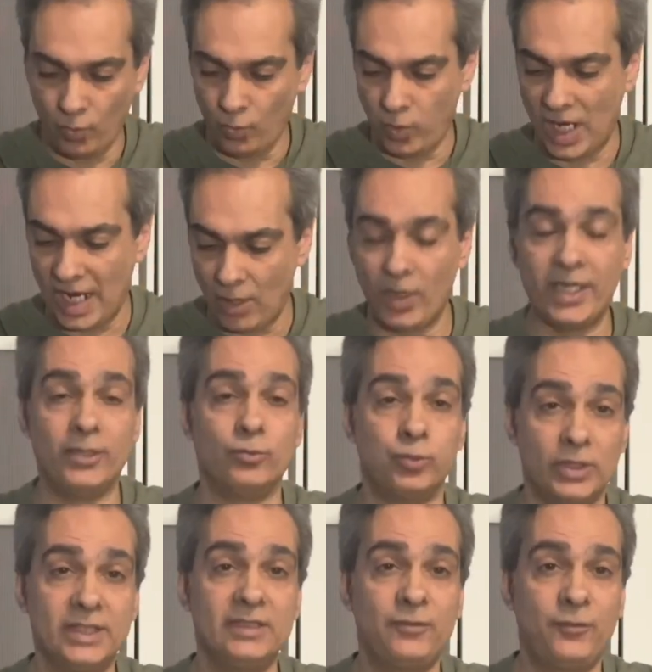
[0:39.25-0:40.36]
how I
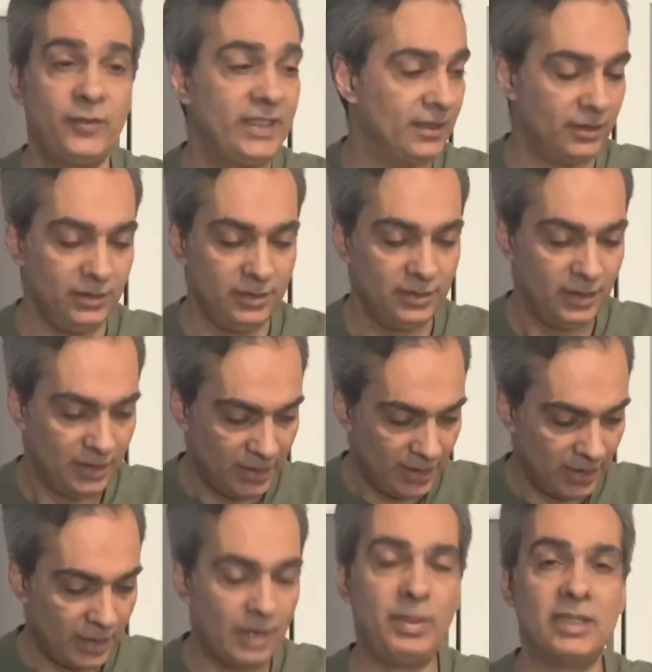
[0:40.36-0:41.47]
really feel
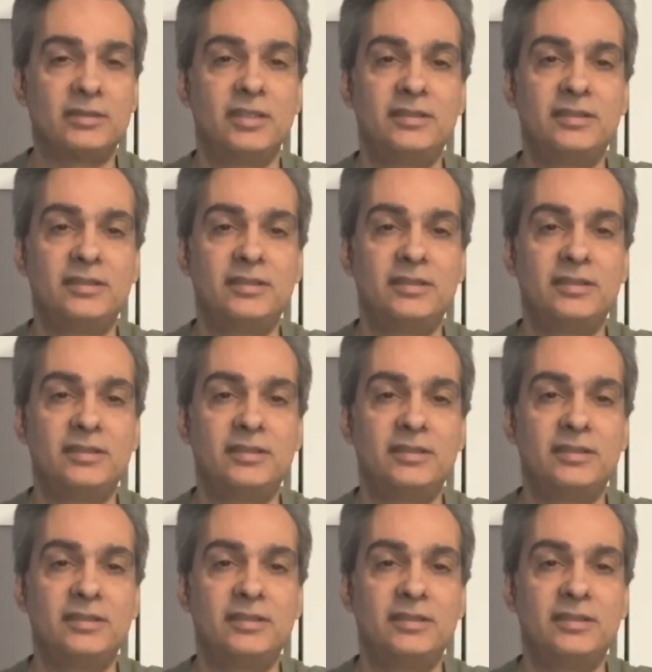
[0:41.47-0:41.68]
about the